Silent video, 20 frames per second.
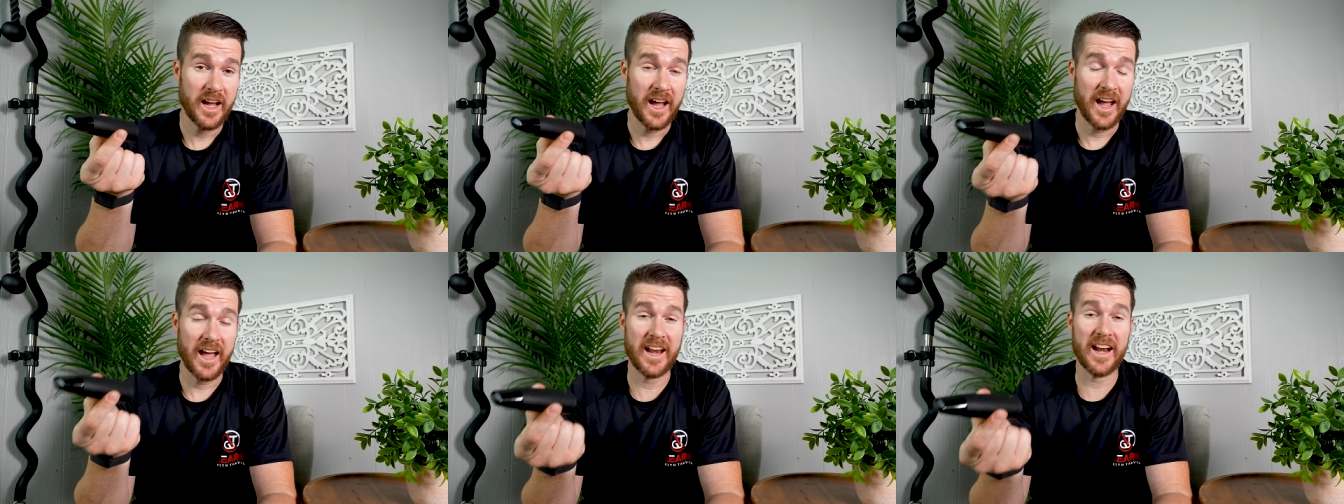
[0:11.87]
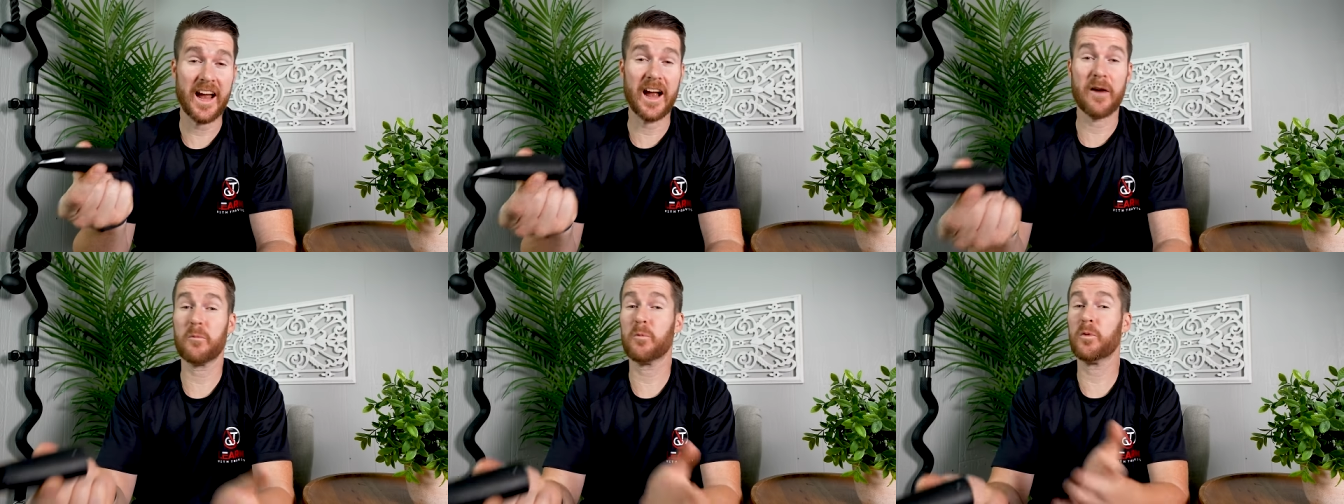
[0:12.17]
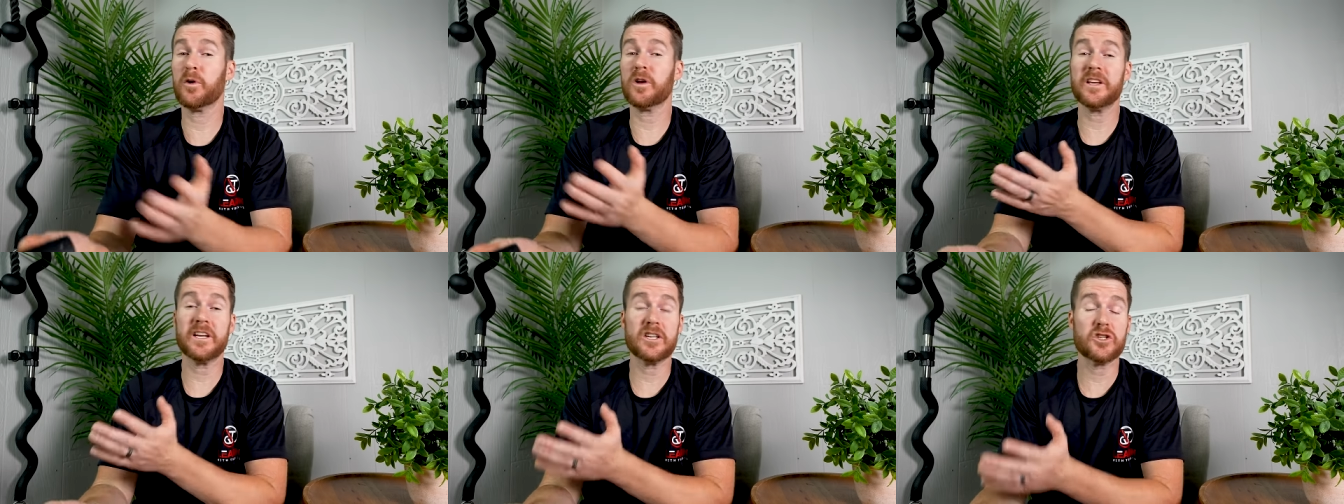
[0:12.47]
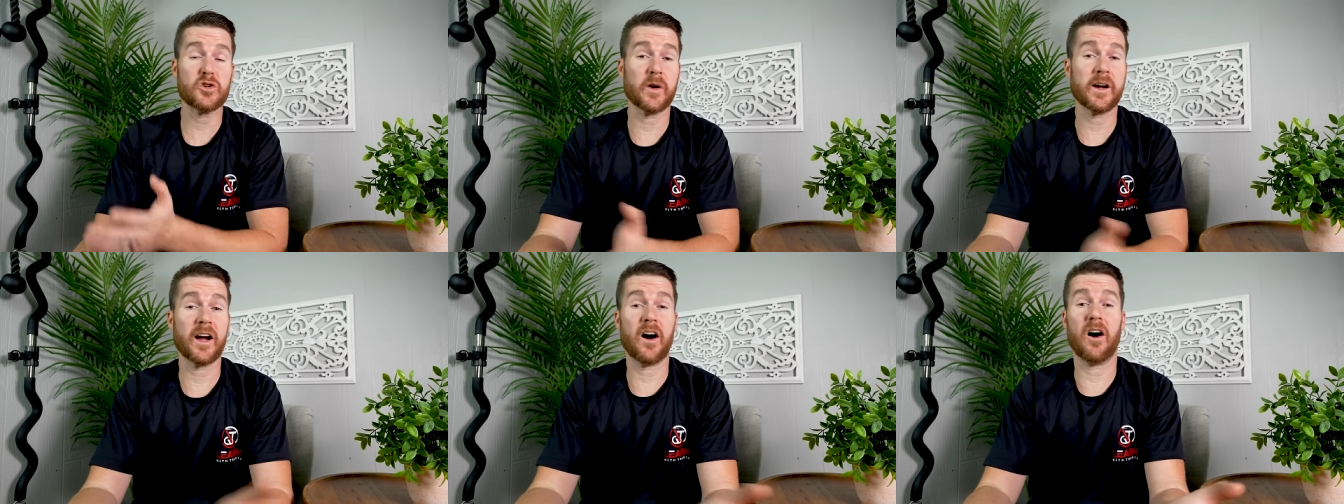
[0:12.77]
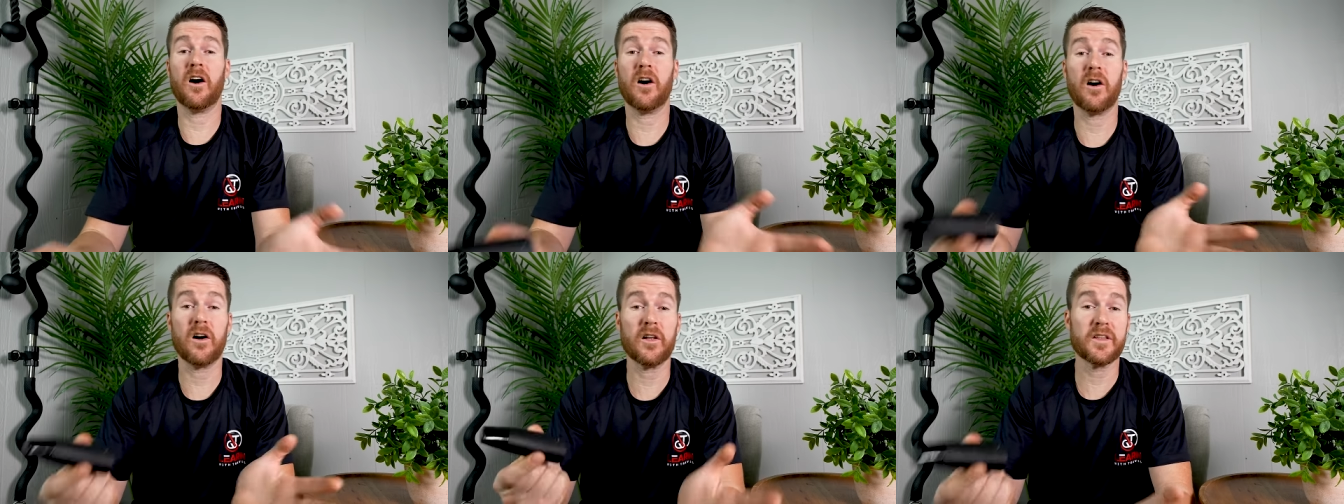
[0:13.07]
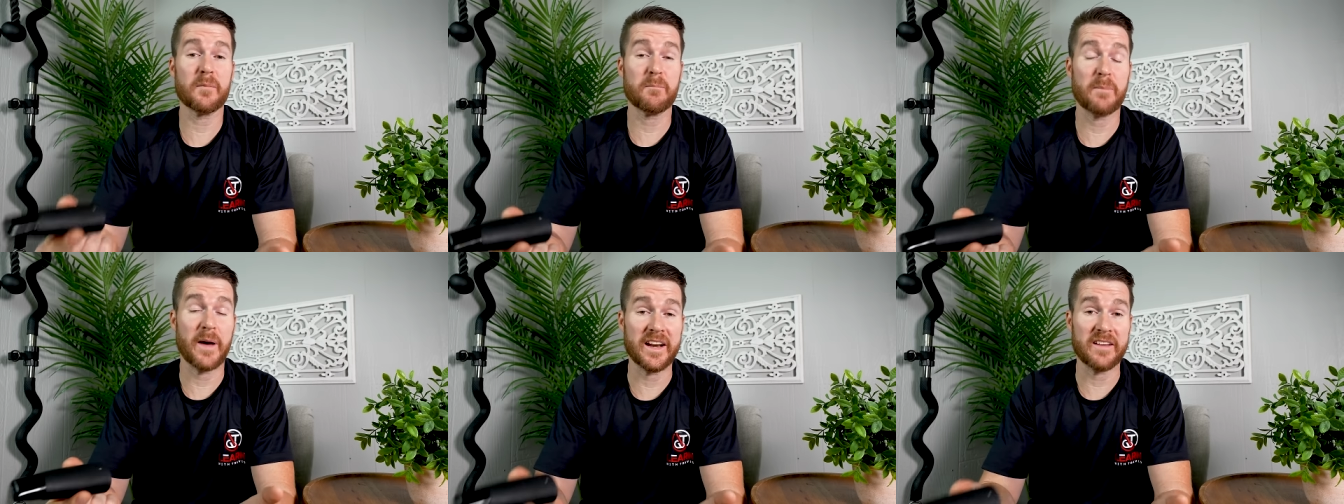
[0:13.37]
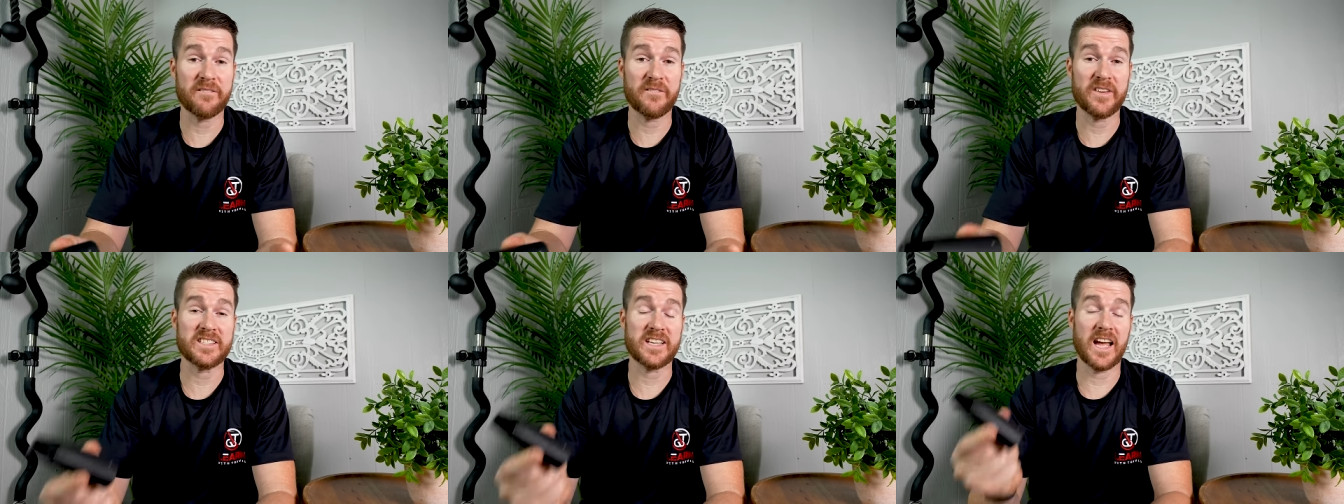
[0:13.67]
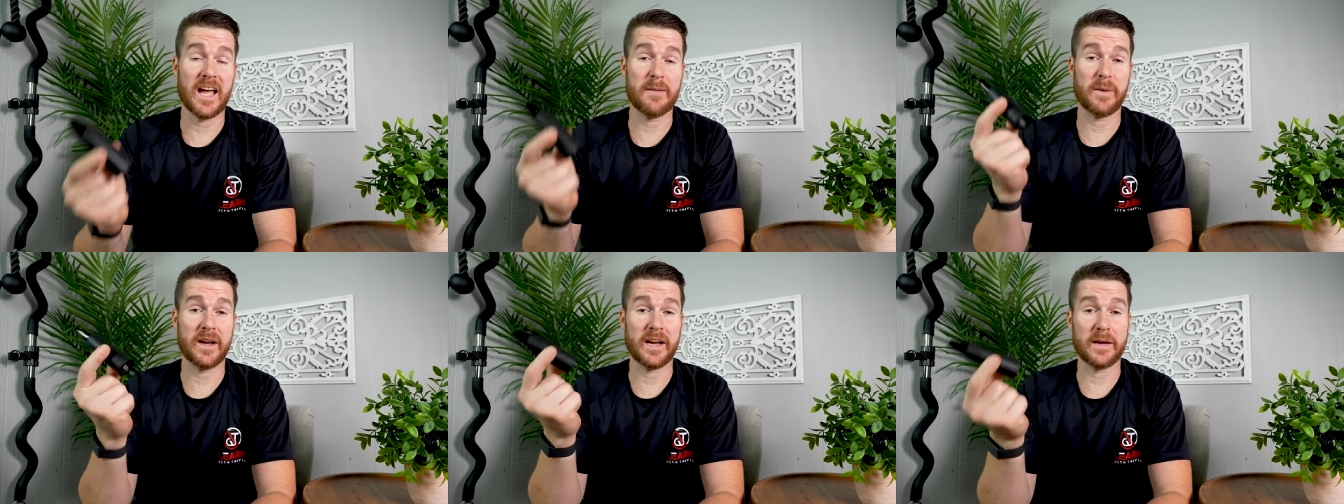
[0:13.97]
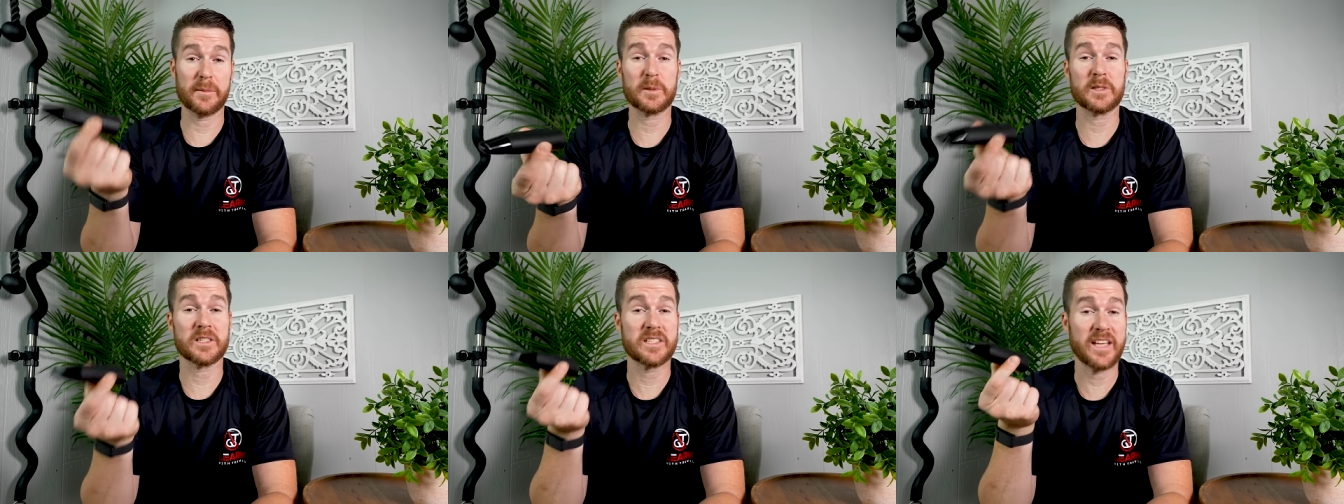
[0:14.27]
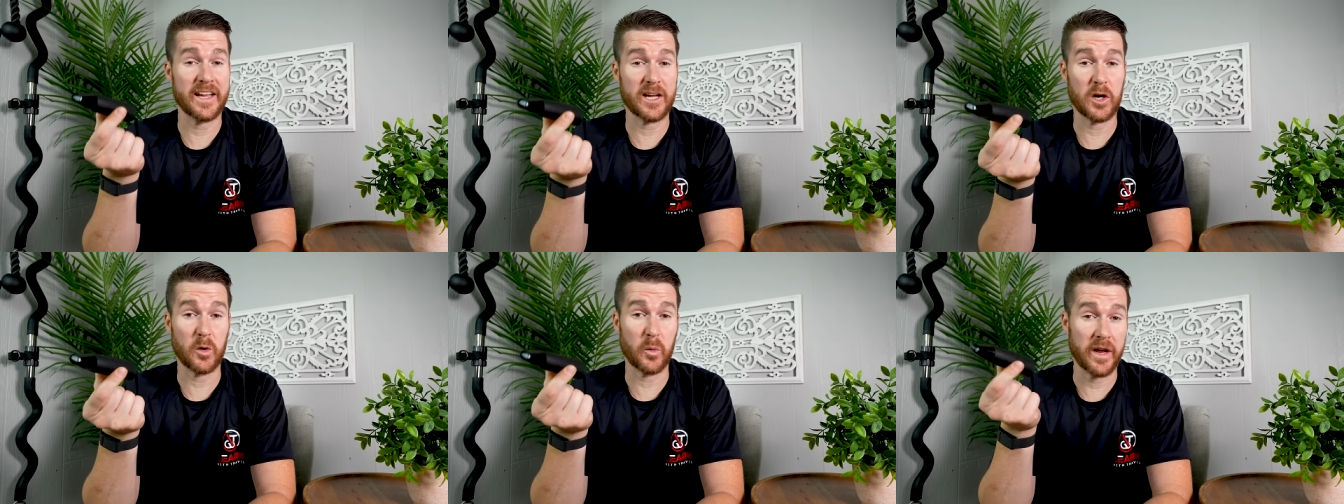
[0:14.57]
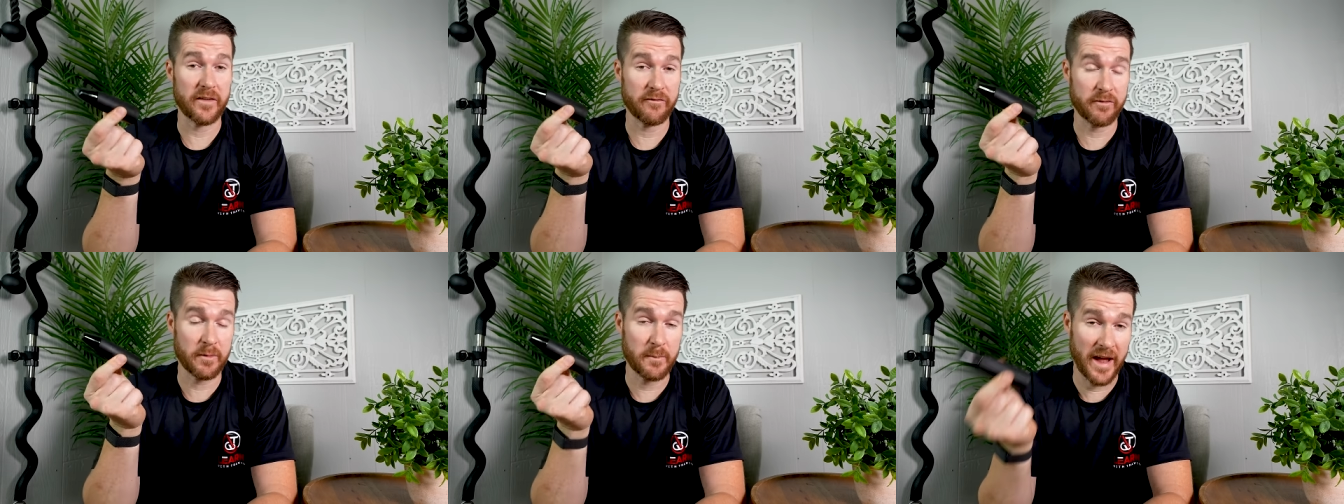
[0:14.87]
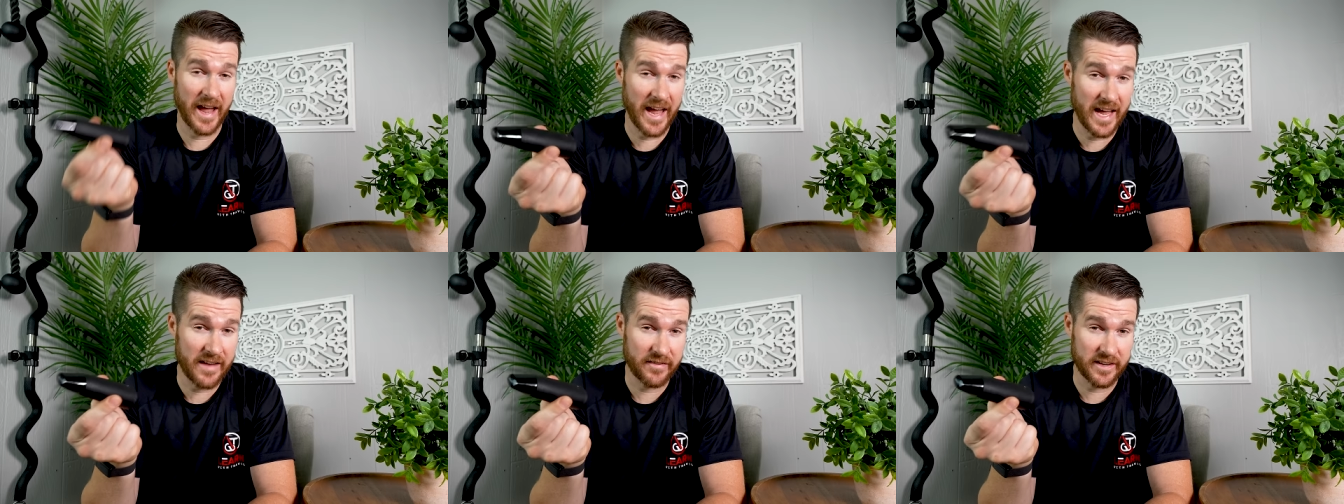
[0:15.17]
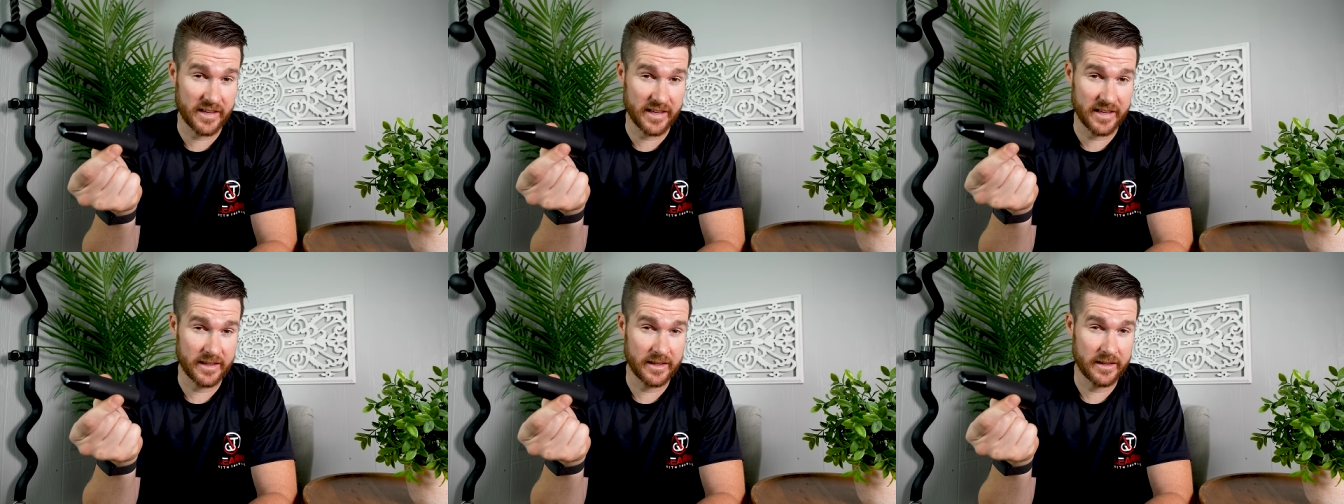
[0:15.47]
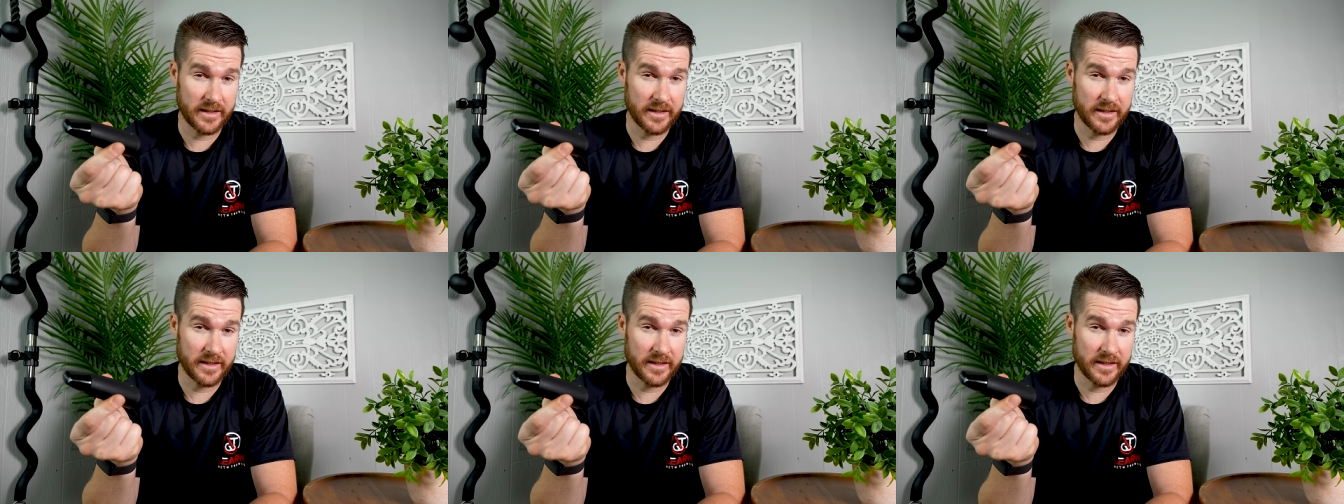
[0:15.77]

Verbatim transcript: and I really enjoy all the benefits I've been able to take away from having it.